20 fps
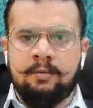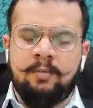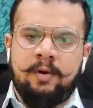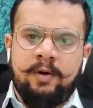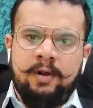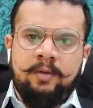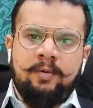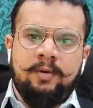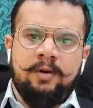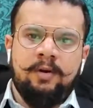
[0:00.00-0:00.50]

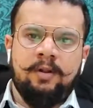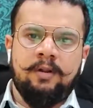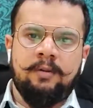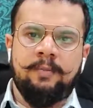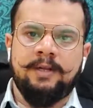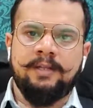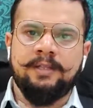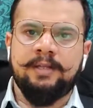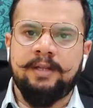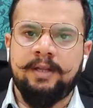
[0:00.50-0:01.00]
Morning, one and all
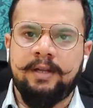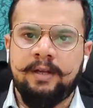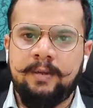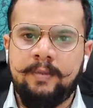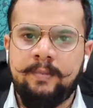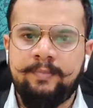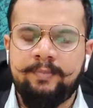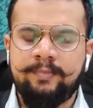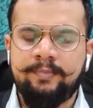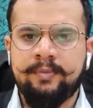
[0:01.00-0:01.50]
present
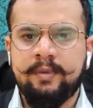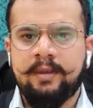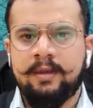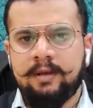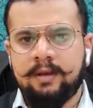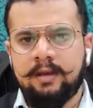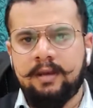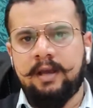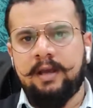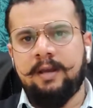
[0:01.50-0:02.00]
here.
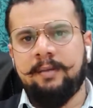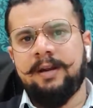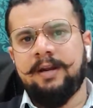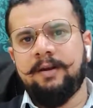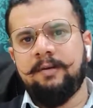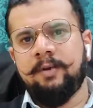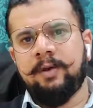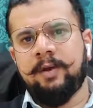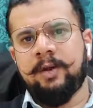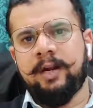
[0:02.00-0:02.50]
I am
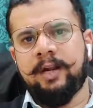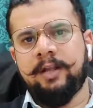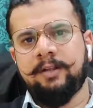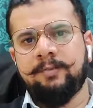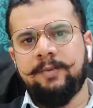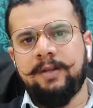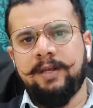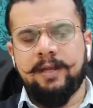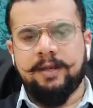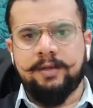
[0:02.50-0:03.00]

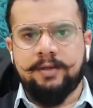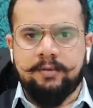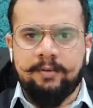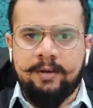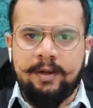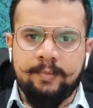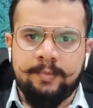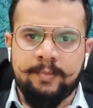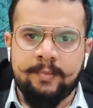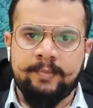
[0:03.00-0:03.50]
Advocate HB
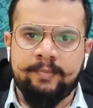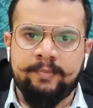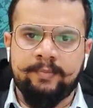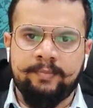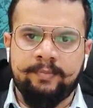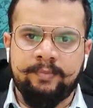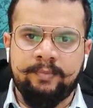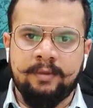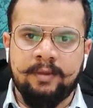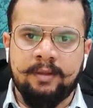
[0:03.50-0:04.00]
Keshava.
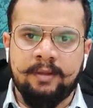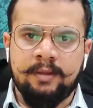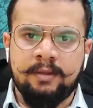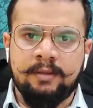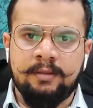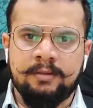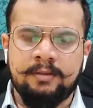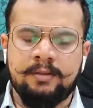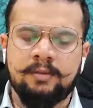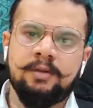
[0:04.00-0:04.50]

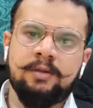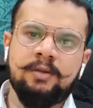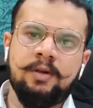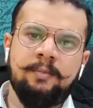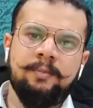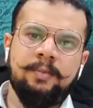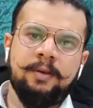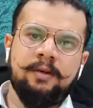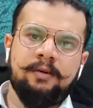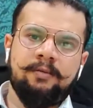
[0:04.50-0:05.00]
So, the
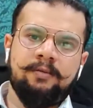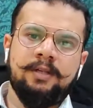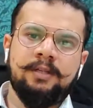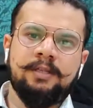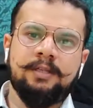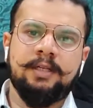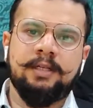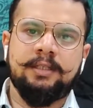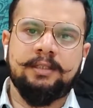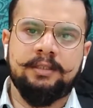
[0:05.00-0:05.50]
topic of
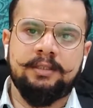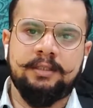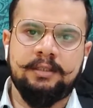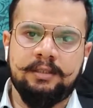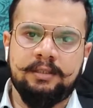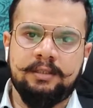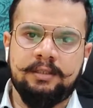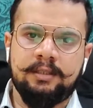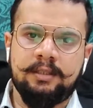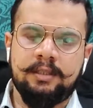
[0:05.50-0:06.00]

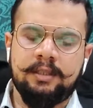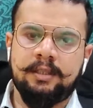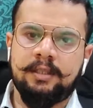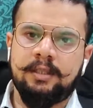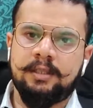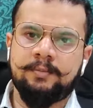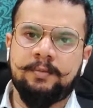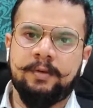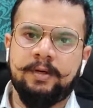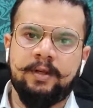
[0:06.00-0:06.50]
discussion in
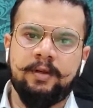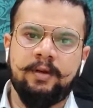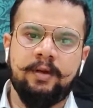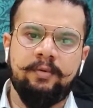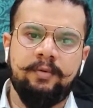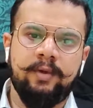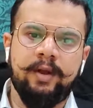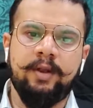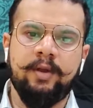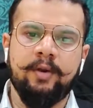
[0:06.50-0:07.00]
this particular
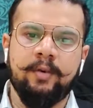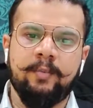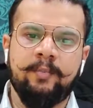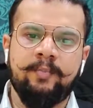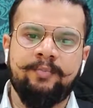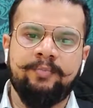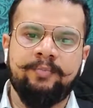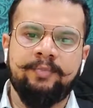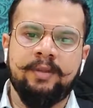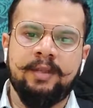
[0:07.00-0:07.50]
video
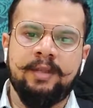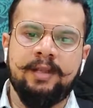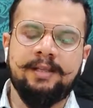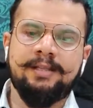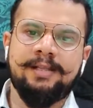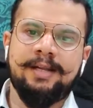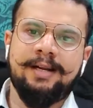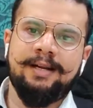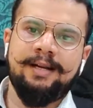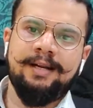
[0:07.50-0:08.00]

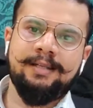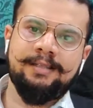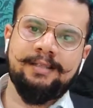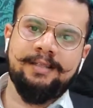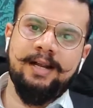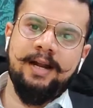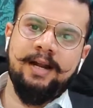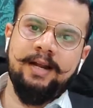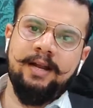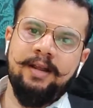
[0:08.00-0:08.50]
is
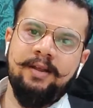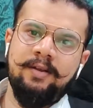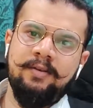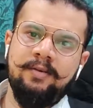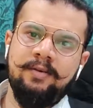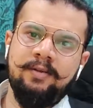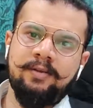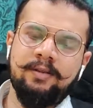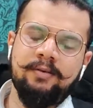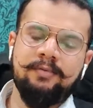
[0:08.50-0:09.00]

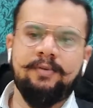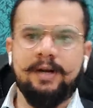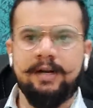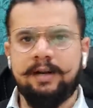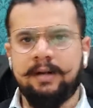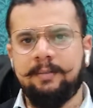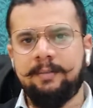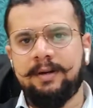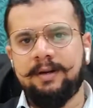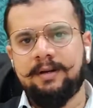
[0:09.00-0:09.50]
understanding the
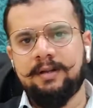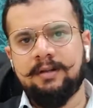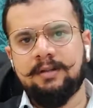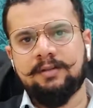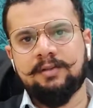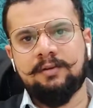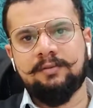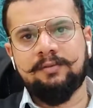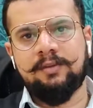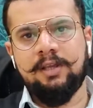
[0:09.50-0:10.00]

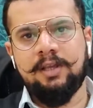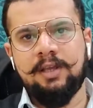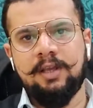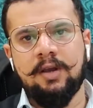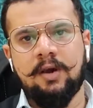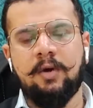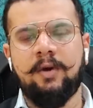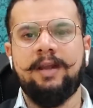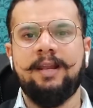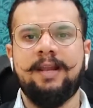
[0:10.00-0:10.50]
fundamentals of the
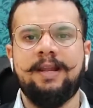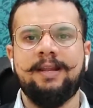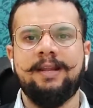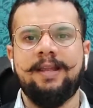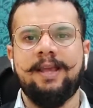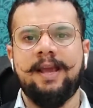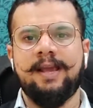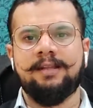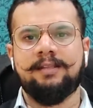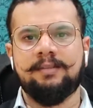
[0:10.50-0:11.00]
oil and
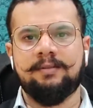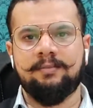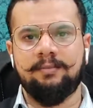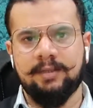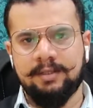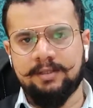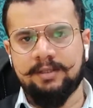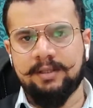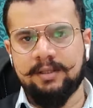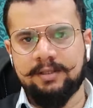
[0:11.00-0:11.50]
gas
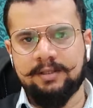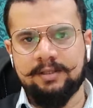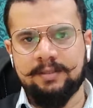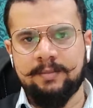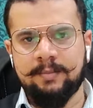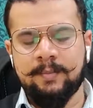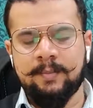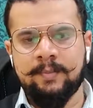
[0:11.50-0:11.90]
business.